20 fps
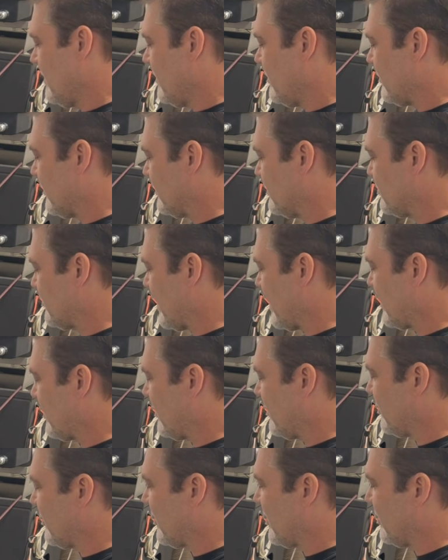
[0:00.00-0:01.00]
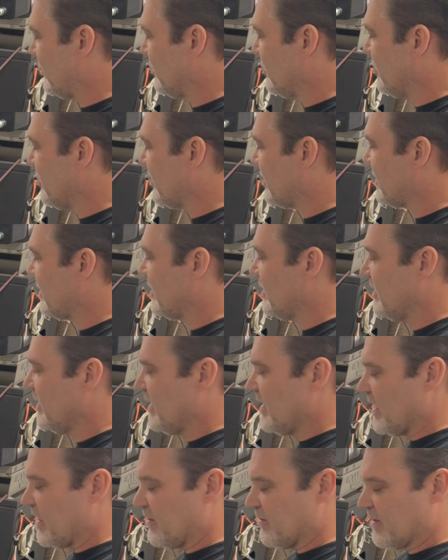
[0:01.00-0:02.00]
You're gonna drag here and you're gonna look,
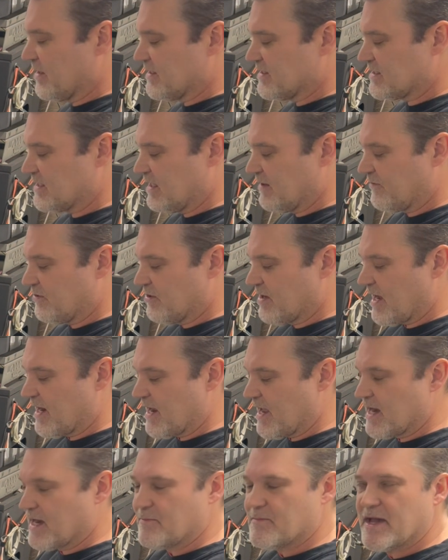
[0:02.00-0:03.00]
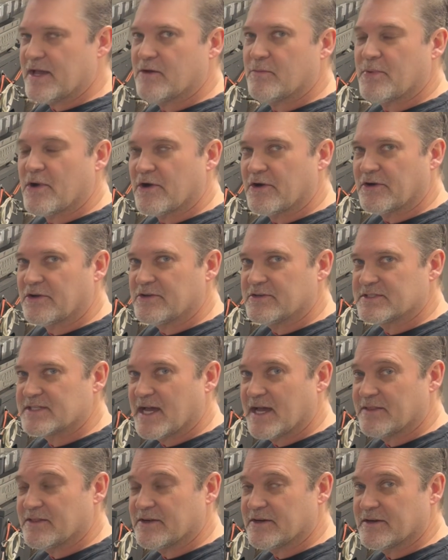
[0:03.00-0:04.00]
and you're gonna see if you got any metal particles
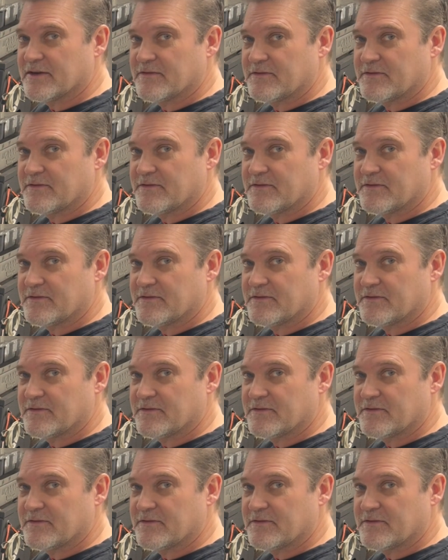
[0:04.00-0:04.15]
on there.